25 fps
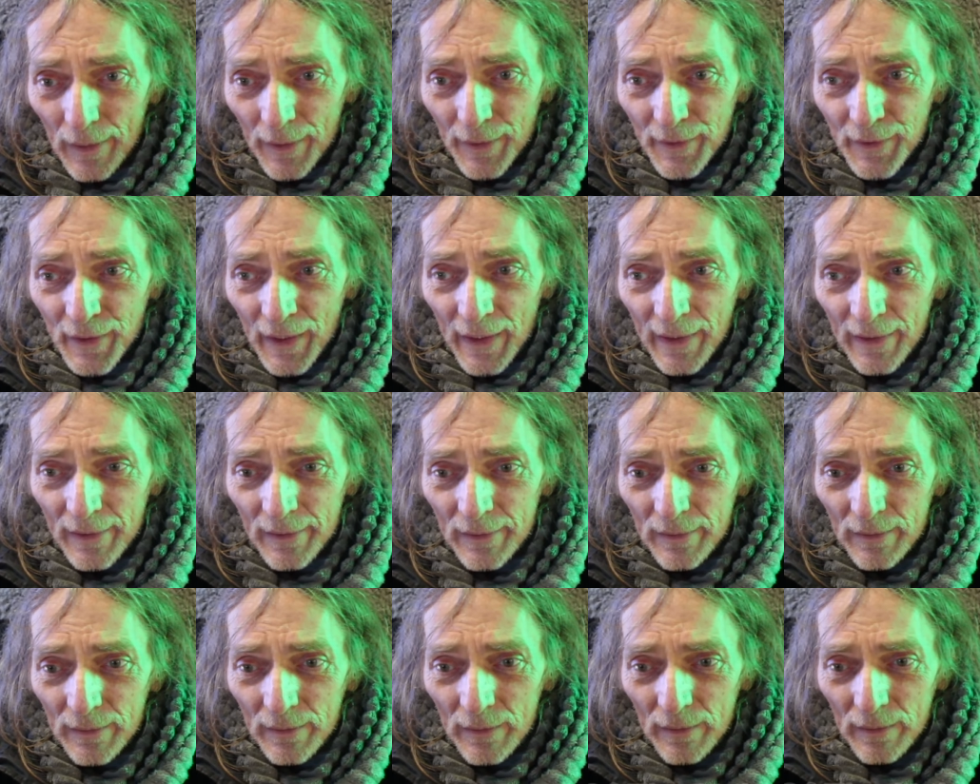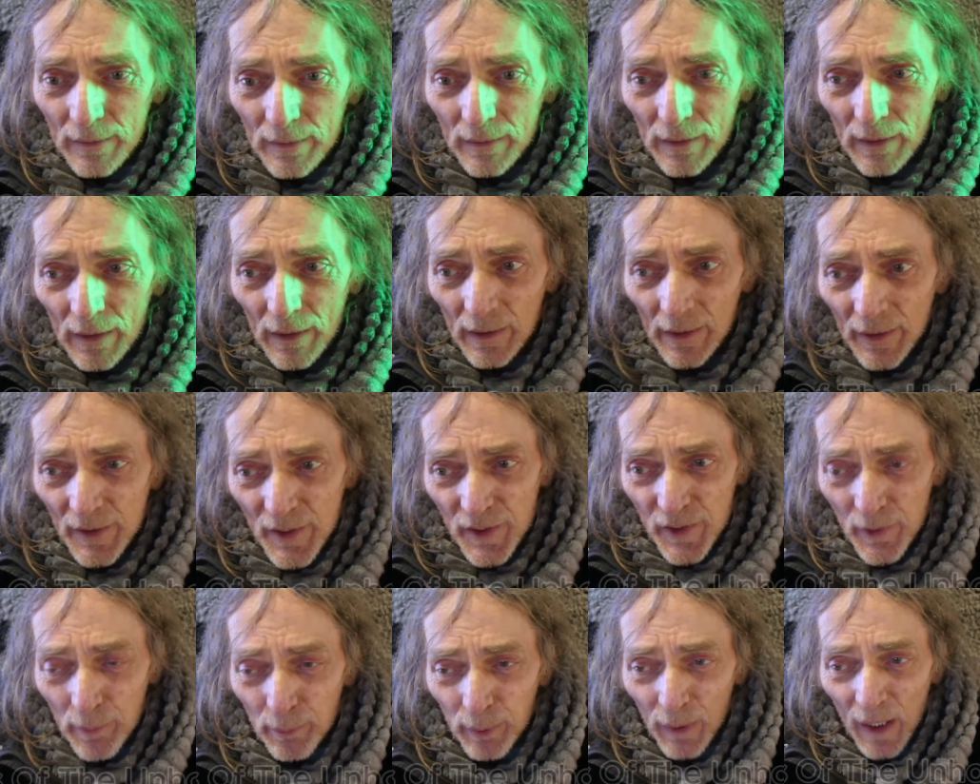And yet,
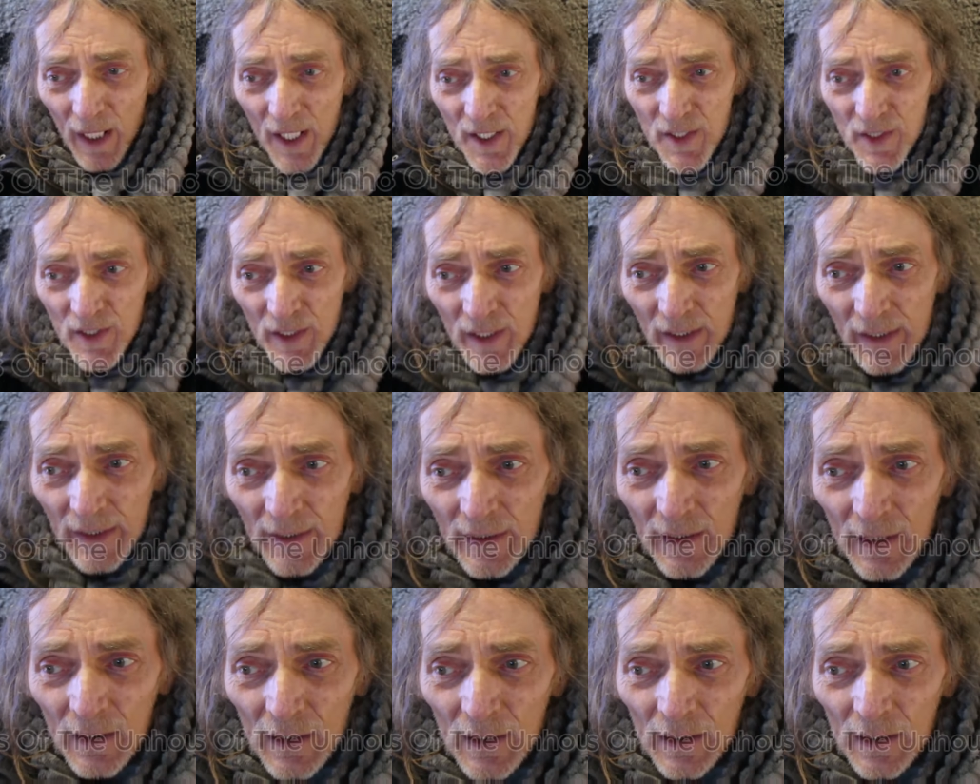it's surprising